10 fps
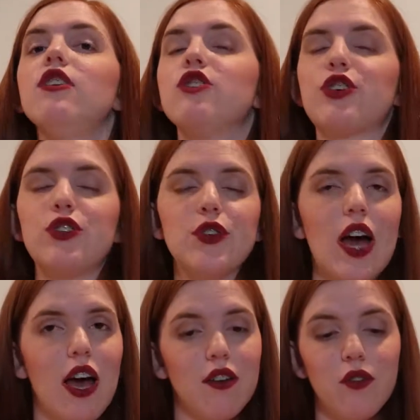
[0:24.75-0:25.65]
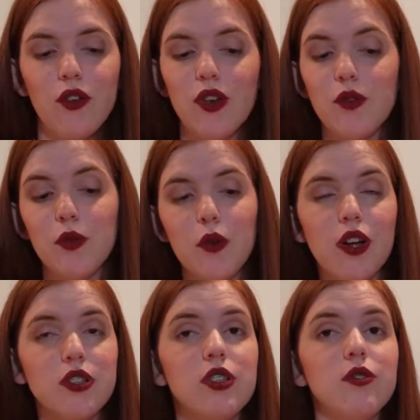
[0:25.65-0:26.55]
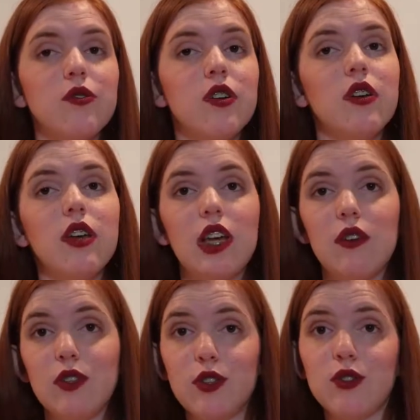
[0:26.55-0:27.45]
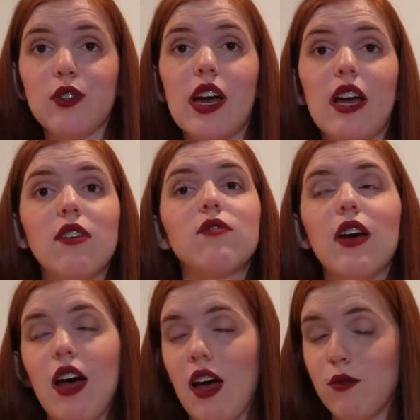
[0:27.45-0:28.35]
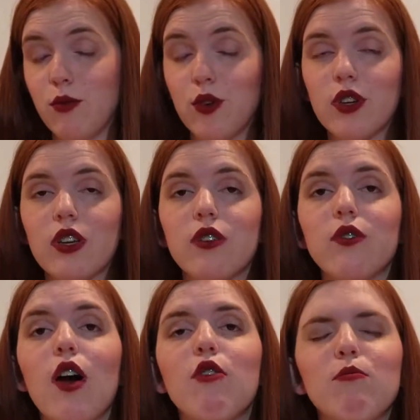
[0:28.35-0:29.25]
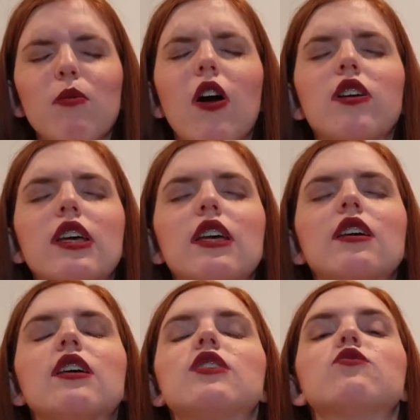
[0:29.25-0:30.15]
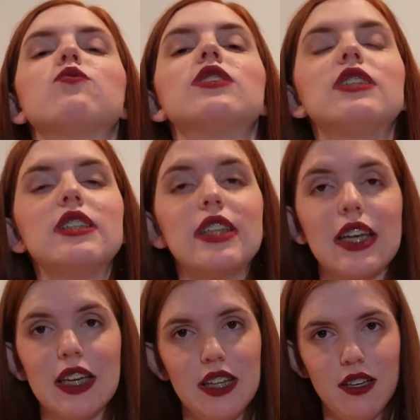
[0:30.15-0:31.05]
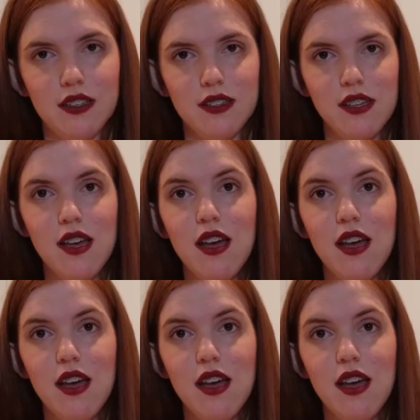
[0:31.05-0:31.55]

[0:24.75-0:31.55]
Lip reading: You can drive if you want to. If you do drive, I warn you, parking is ridiculous.